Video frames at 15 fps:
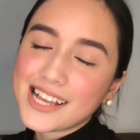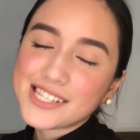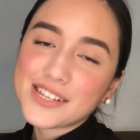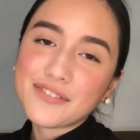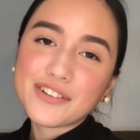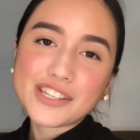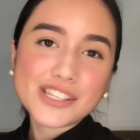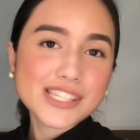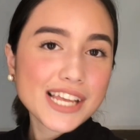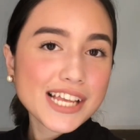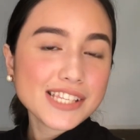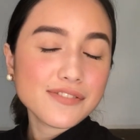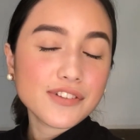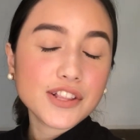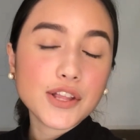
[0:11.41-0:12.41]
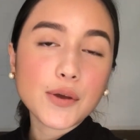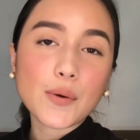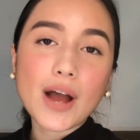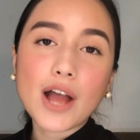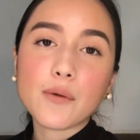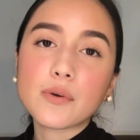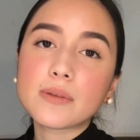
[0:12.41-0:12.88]
guys, so for today's
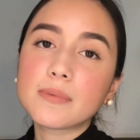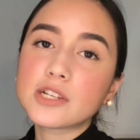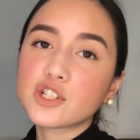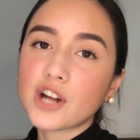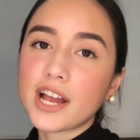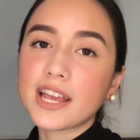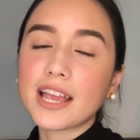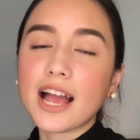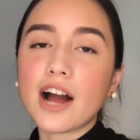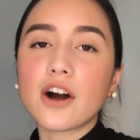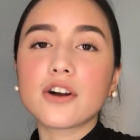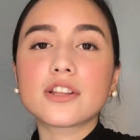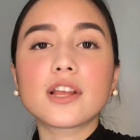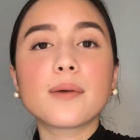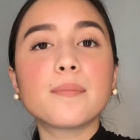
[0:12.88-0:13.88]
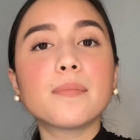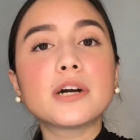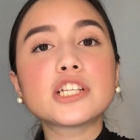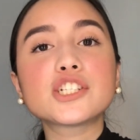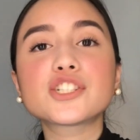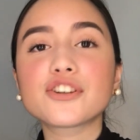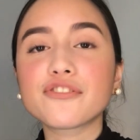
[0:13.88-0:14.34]
video, I would be trying out a
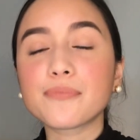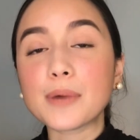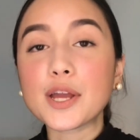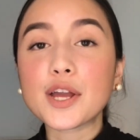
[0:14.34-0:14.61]
bunch of